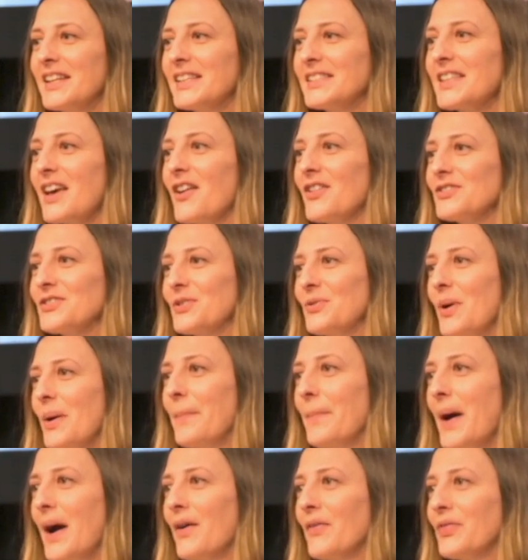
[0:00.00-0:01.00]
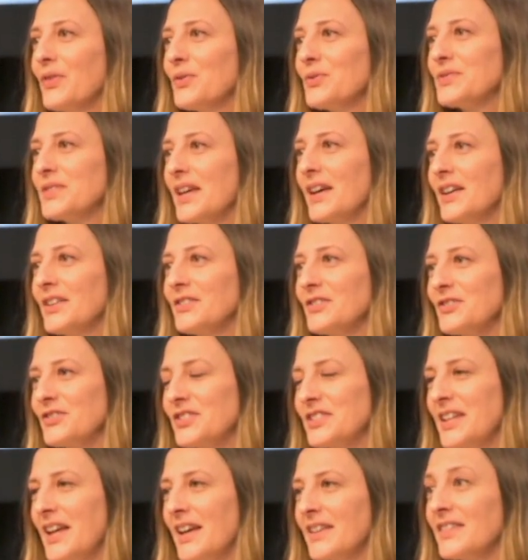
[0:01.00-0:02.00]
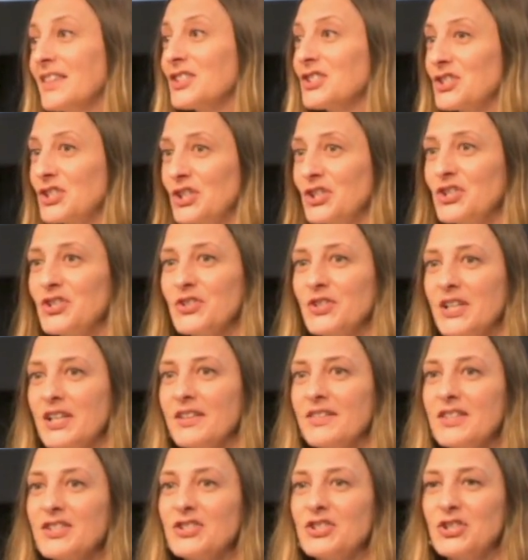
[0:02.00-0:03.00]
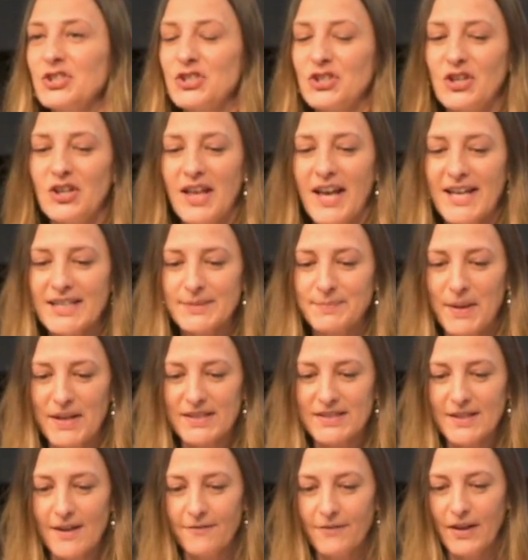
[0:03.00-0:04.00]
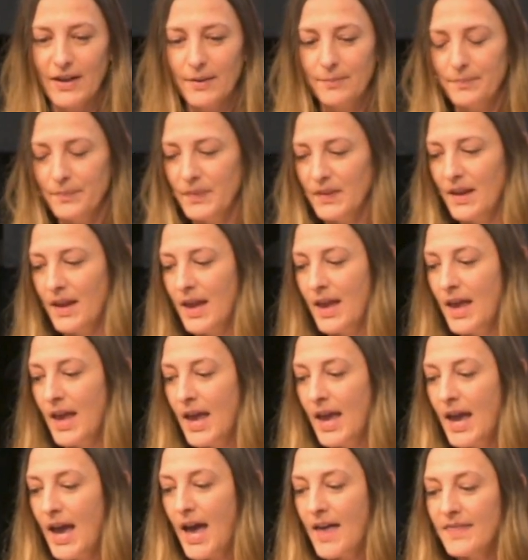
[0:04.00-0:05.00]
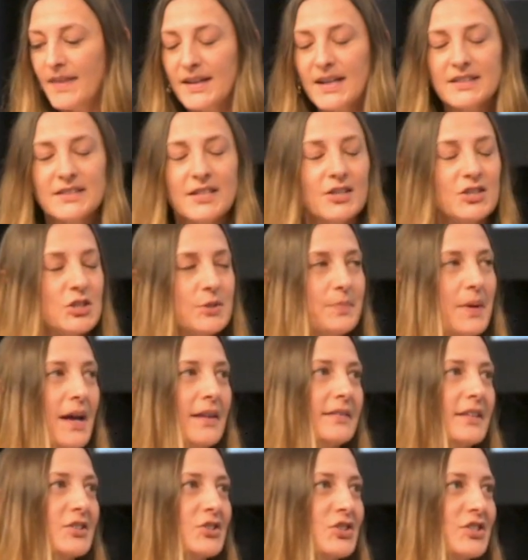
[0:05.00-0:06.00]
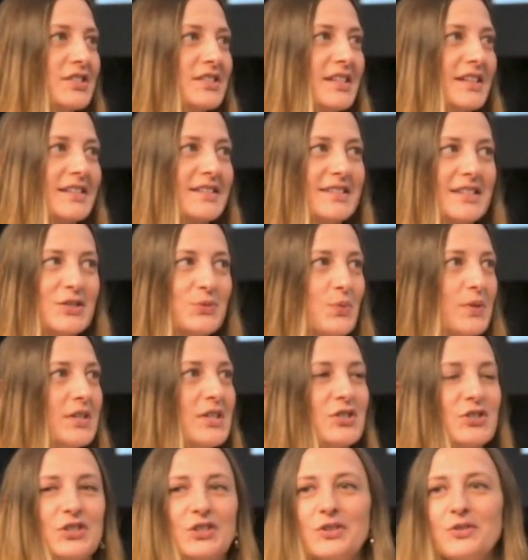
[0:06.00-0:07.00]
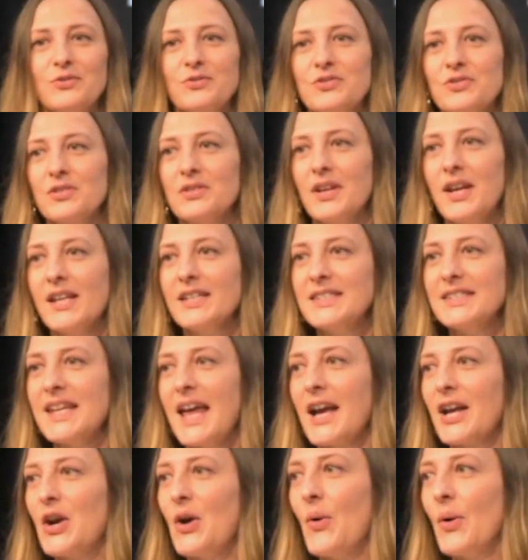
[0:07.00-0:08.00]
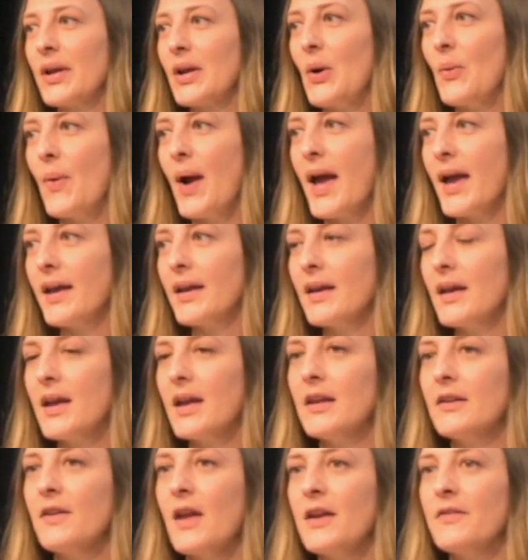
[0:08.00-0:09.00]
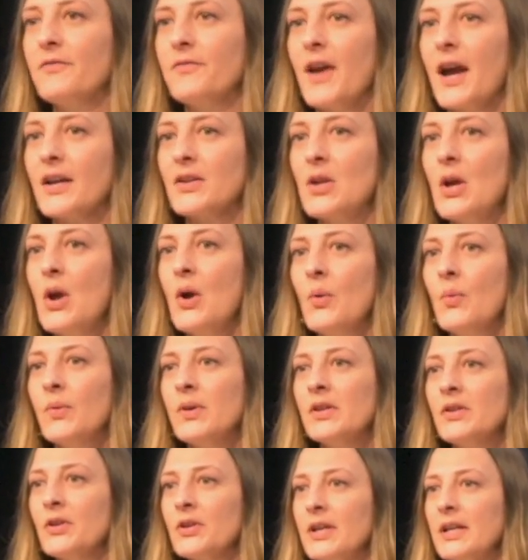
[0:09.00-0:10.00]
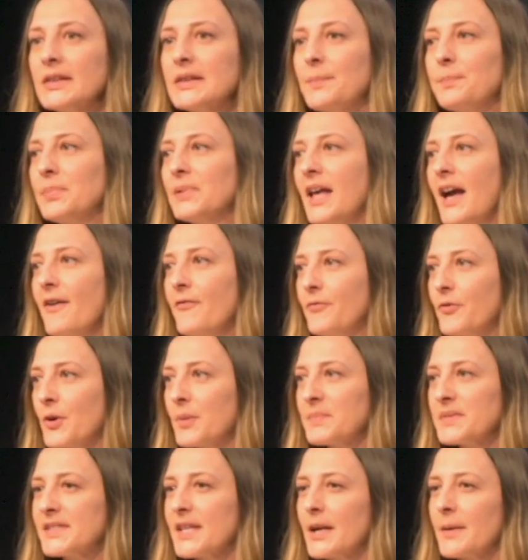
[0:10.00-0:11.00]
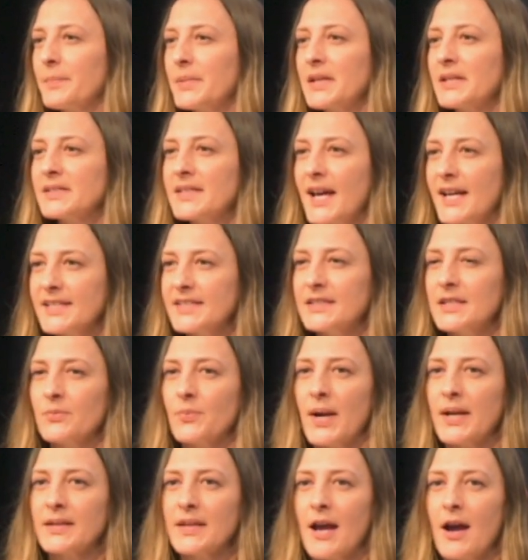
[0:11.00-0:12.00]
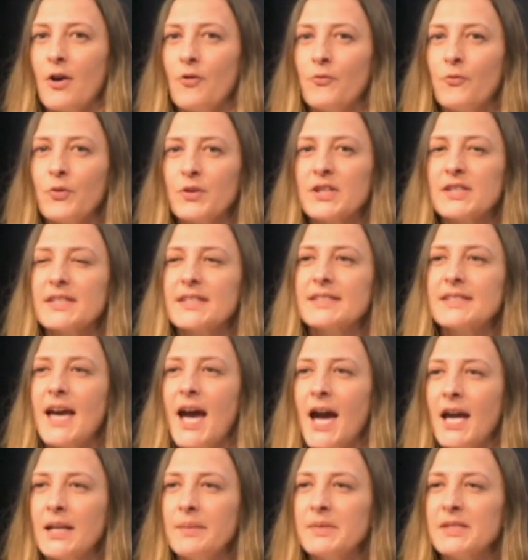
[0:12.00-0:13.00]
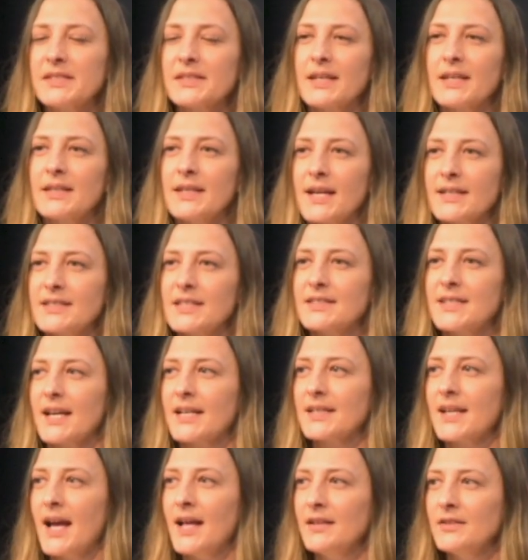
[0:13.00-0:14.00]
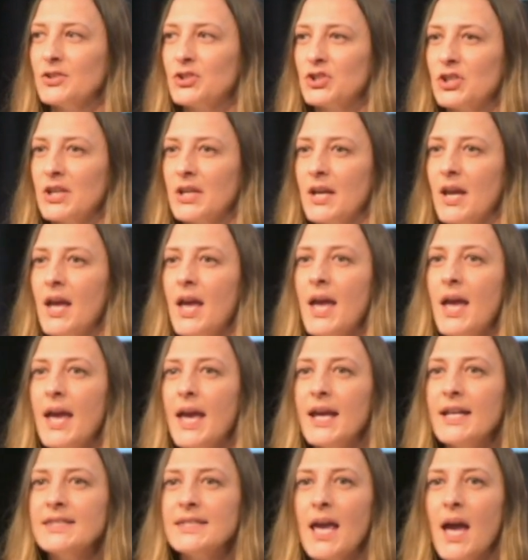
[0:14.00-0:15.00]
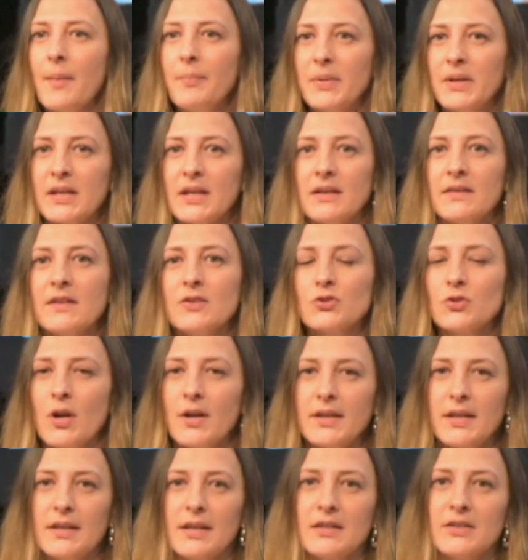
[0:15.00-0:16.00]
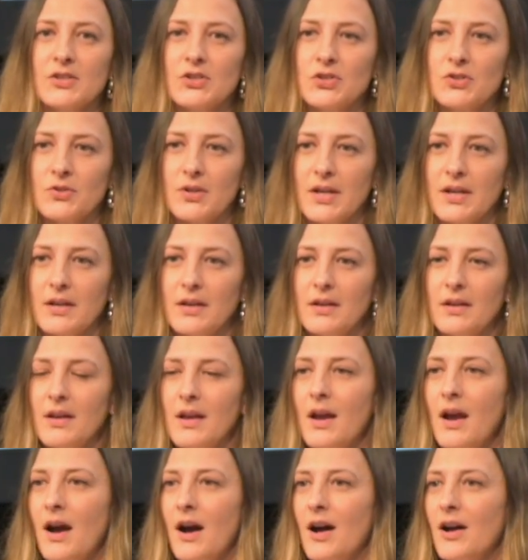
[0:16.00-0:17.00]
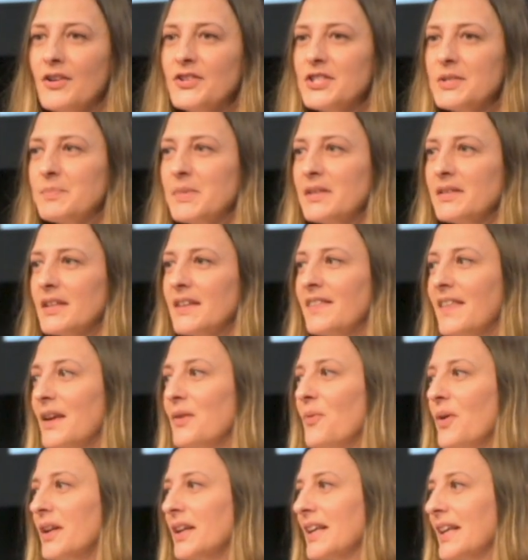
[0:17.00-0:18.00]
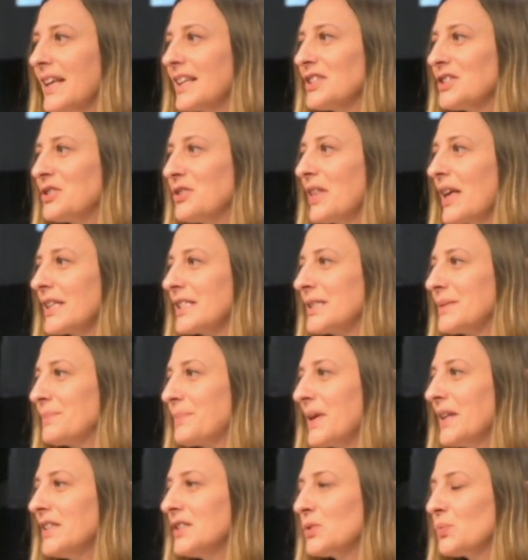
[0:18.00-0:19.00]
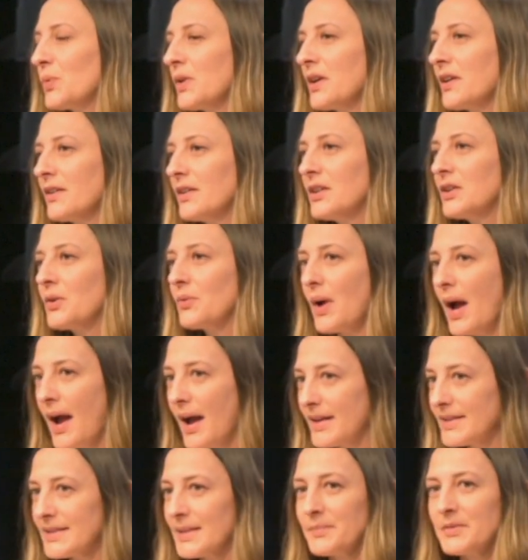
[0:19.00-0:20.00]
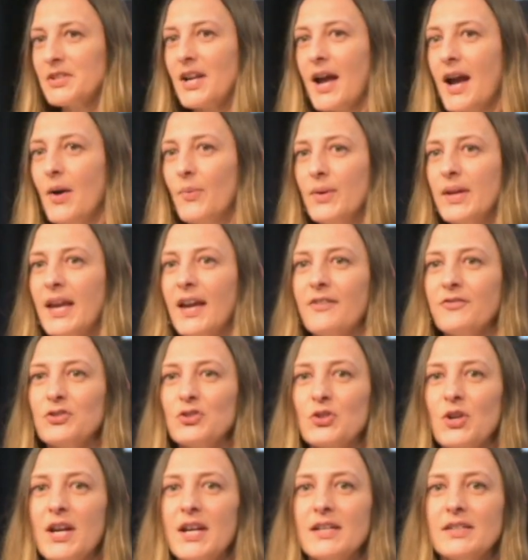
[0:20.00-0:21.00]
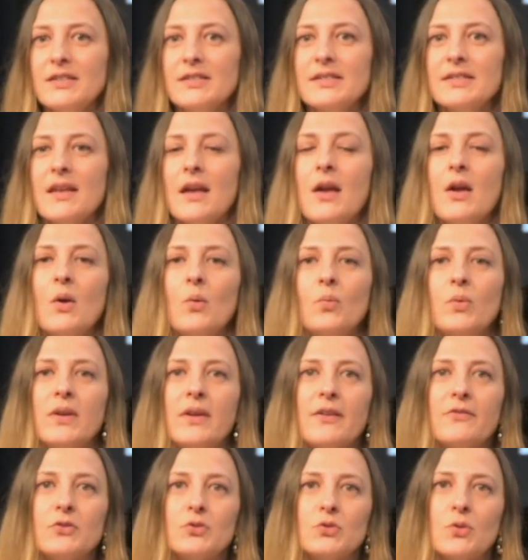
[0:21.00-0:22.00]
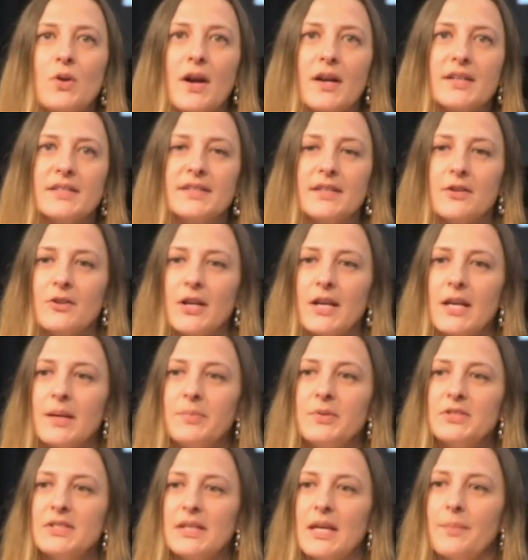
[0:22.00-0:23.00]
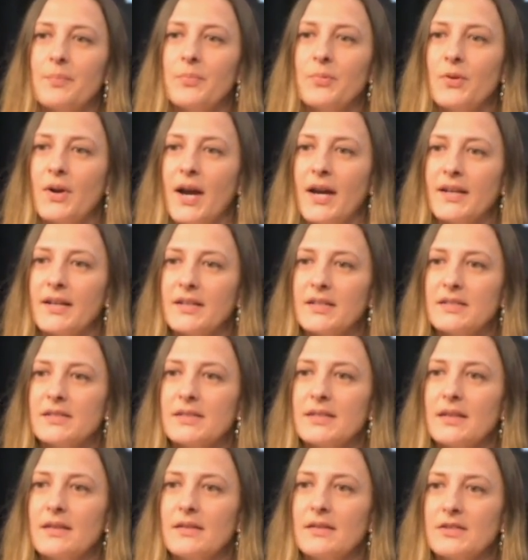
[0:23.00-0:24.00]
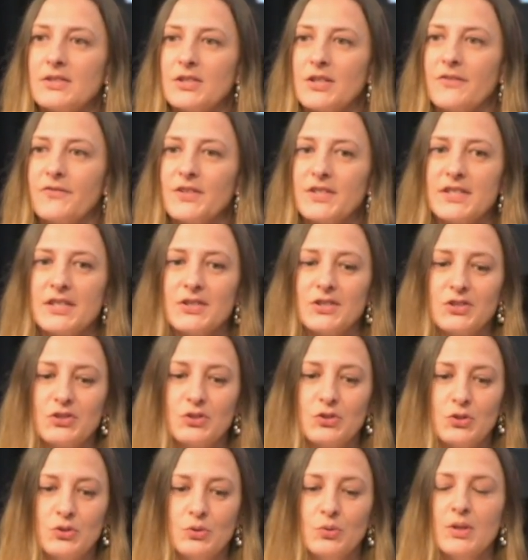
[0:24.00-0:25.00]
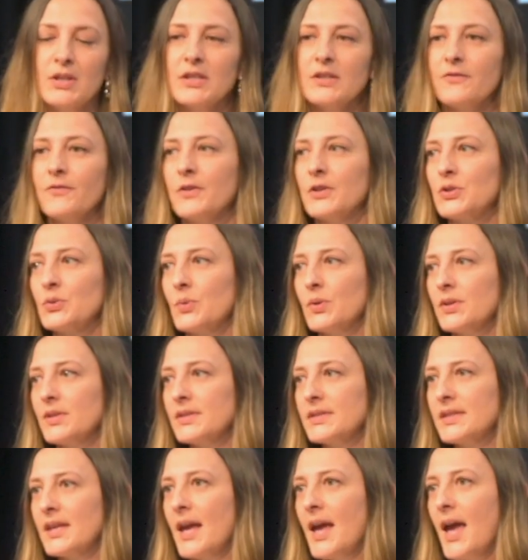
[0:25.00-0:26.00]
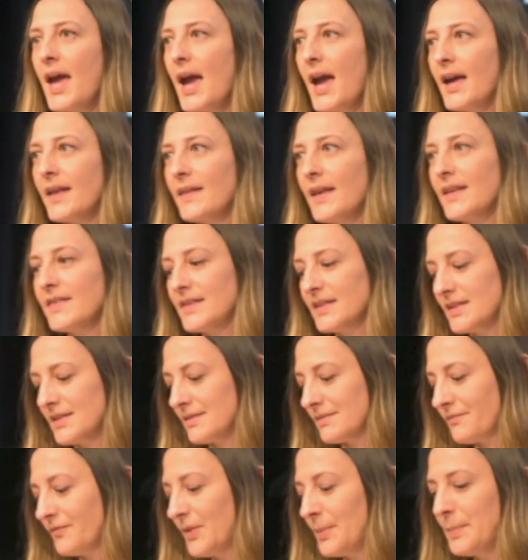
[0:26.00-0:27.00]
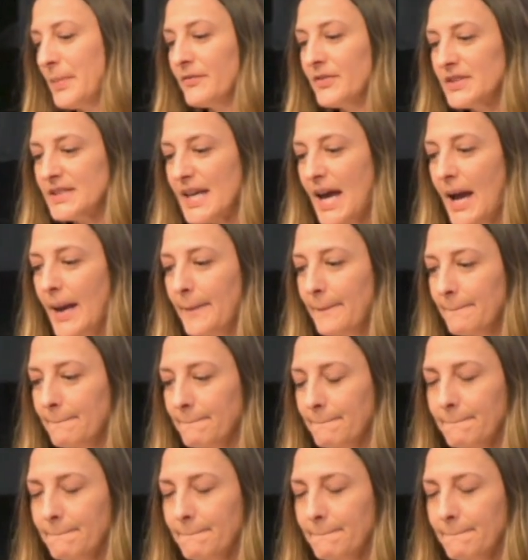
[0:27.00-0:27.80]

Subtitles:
is also about those that understand the surgery, the surgical aspects of it. And then I touch upon logistics. Mm-hmm. This one is huge. It's not going away. And in fact, when we look at the platforms that are being tested right now for this autonomous connected technology, it's happening in the trucking industry. Ultimately, they want to get to that space where, you know, similar to how we have trains, we have trucks that are able to get products and services to individuals at the flip of a dime.